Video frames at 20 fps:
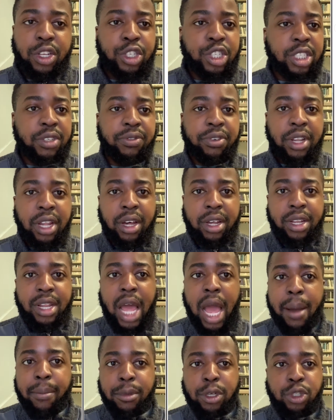You just fill out
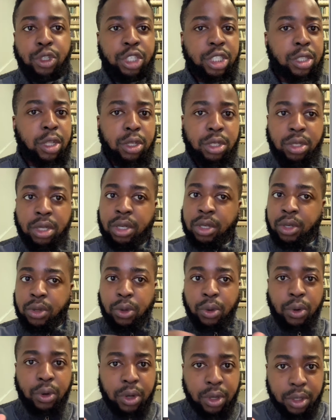
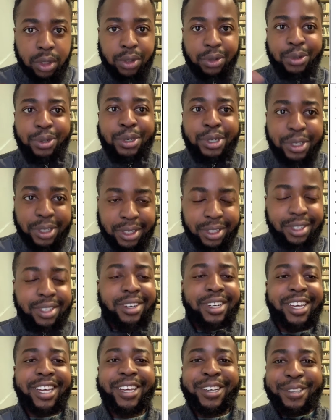
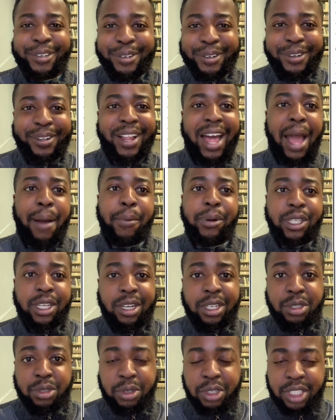Google Amazon
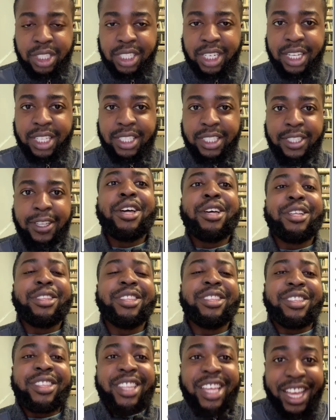Associates.
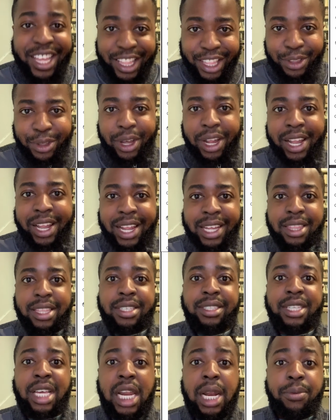Then you click the
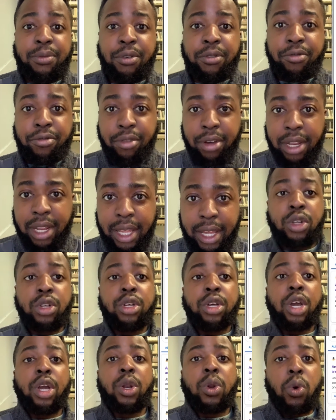sign up for free link
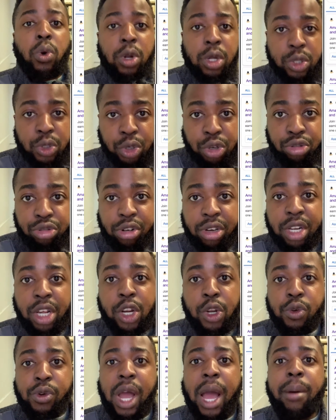in order to create a
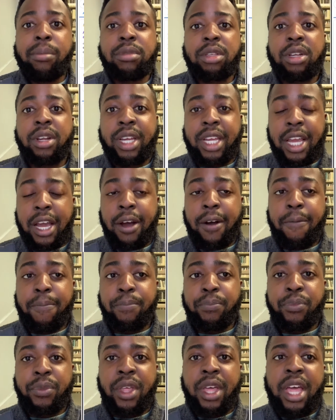new Amazon account.
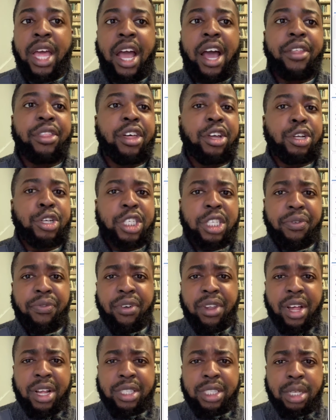And then you just
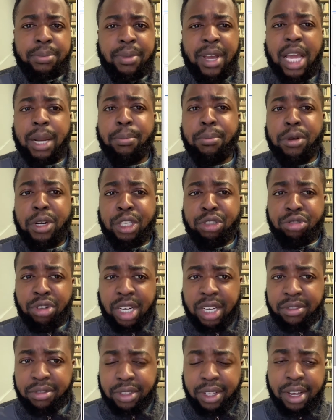fill out some
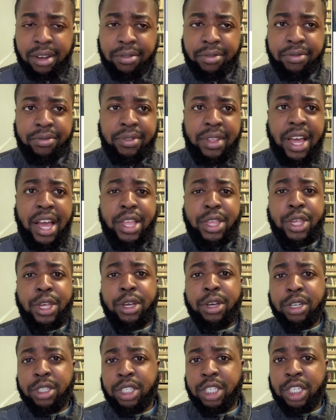administrative stuff and you're good